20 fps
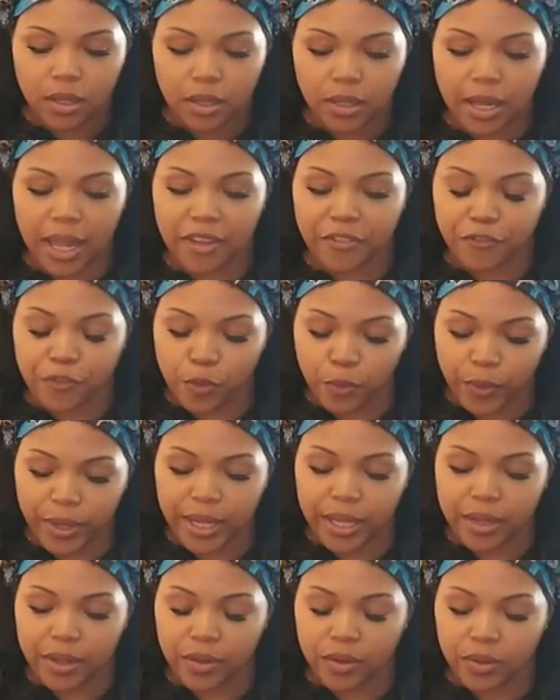like for
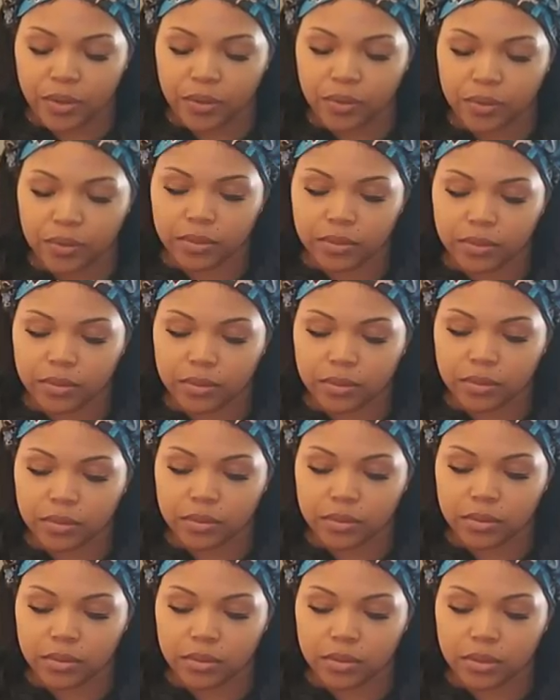real
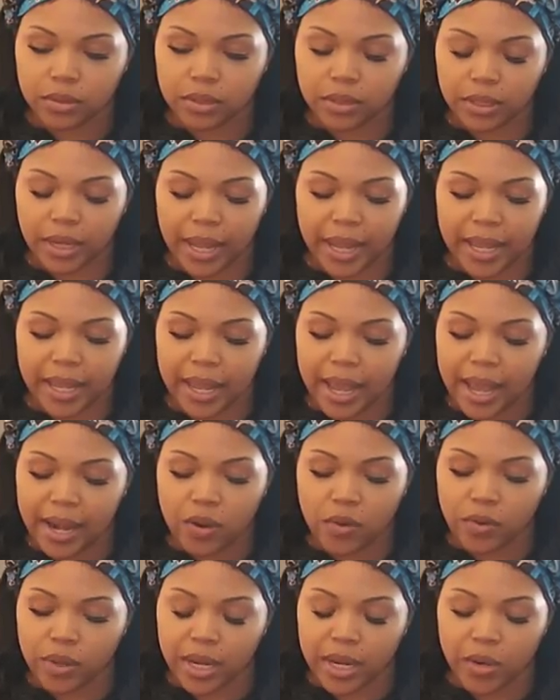like I
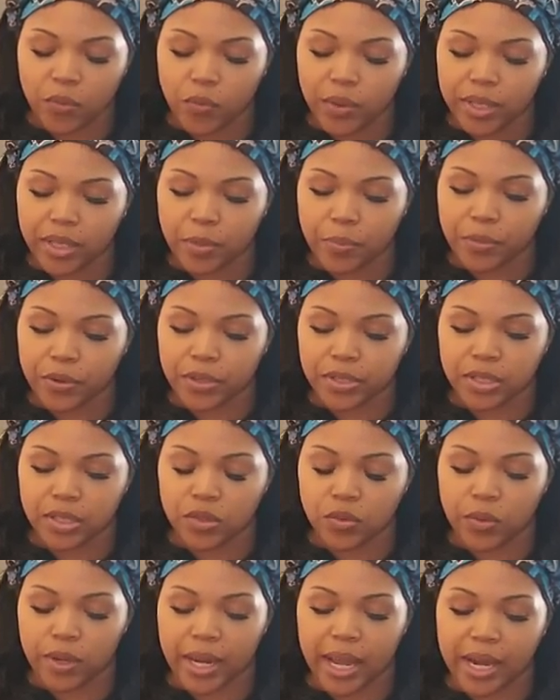don't care what the person
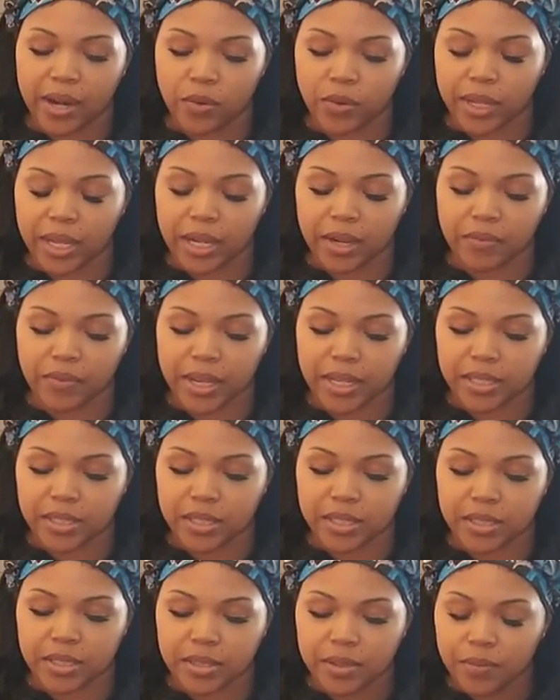doing. I don't care if they
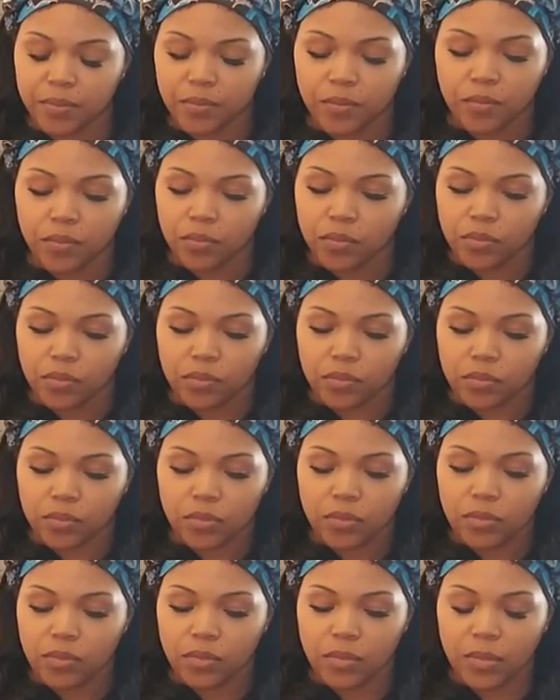just
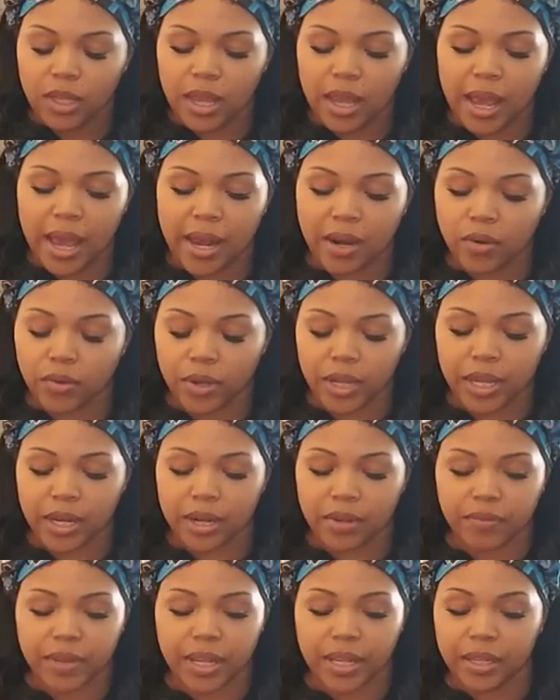I don't
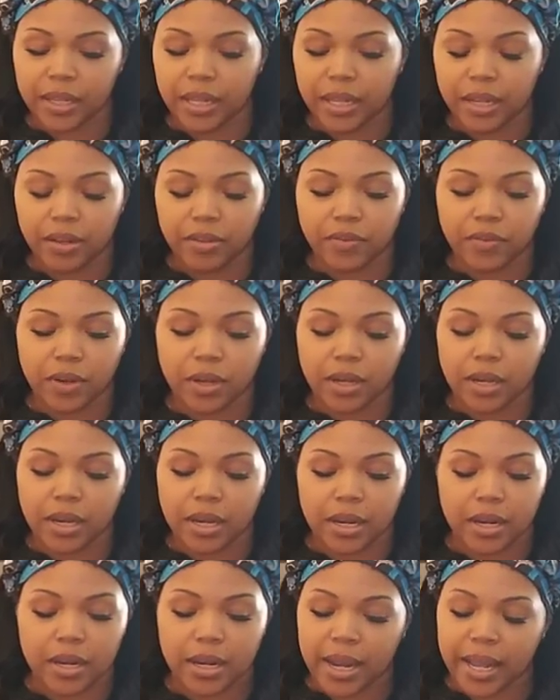care if they live
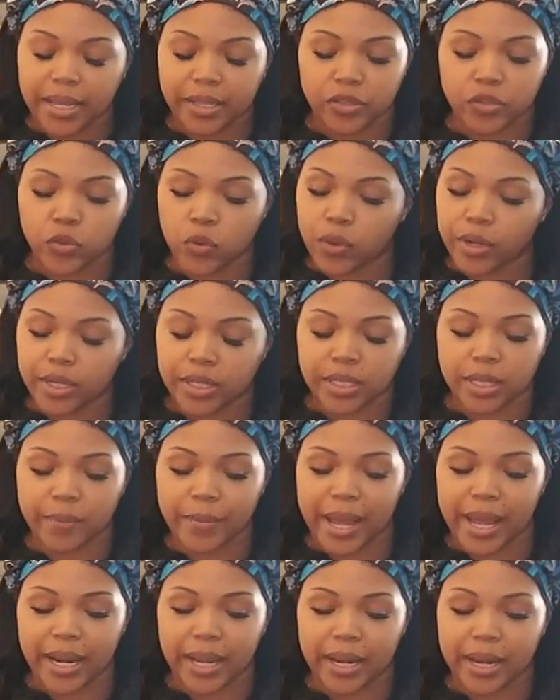next door to
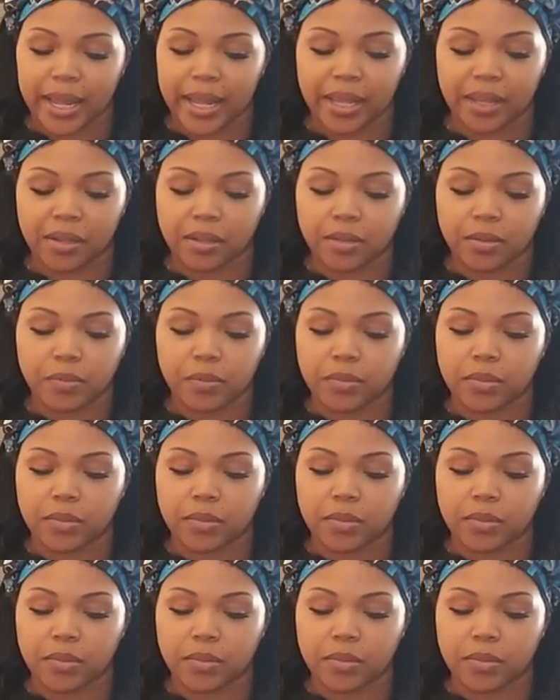somebody and they